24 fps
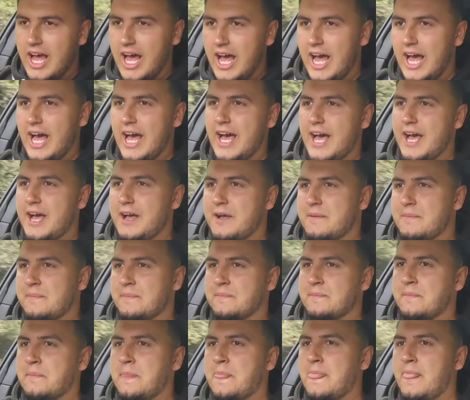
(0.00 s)

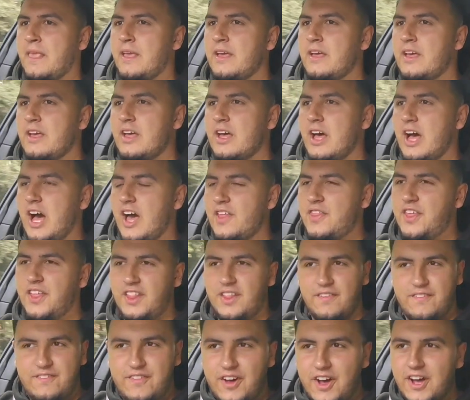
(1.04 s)
I think
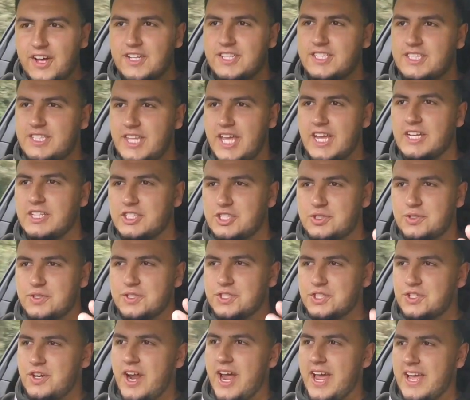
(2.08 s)
the first thing to
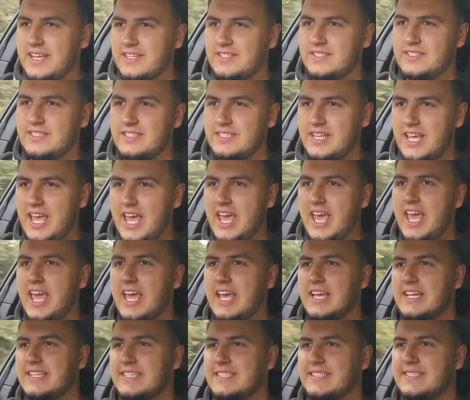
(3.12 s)
address
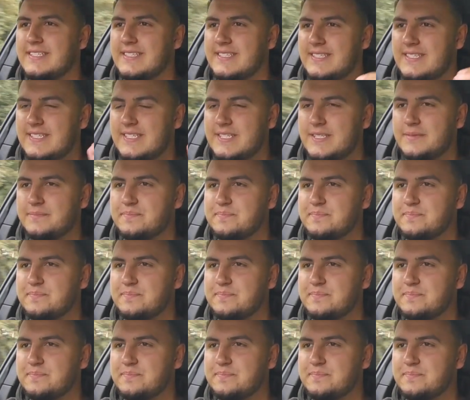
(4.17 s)
is